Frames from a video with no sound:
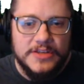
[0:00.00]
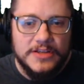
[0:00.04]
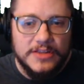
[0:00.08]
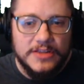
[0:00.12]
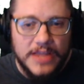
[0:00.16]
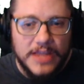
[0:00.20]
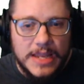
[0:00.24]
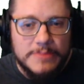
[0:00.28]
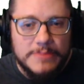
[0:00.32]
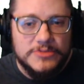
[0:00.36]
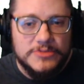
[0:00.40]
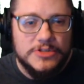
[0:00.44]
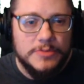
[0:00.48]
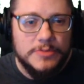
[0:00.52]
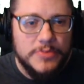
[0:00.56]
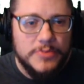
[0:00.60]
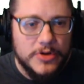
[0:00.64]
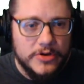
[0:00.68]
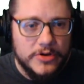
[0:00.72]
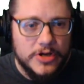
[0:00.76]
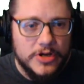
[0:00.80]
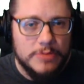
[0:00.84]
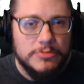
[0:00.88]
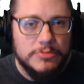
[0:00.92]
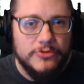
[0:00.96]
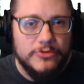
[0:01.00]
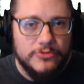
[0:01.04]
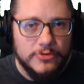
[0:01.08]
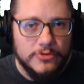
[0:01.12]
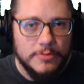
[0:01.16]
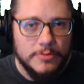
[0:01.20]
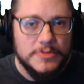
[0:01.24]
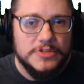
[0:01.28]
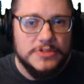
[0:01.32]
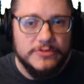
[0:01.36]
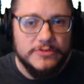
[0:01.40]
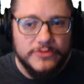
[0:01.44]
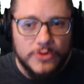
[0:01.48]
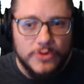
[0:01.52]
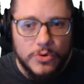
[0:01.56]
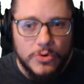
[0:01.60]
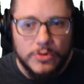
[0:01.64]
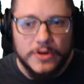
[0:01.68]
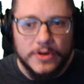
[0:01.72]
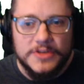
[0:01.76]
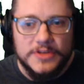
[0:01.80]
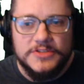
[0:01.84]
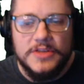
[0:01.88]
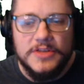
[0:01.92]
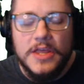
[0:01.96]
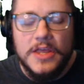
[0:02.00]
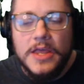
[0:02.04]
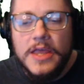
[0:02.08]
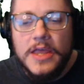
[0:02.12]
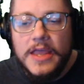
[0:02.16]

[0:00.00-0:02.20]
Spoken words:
claims superior performance, of course,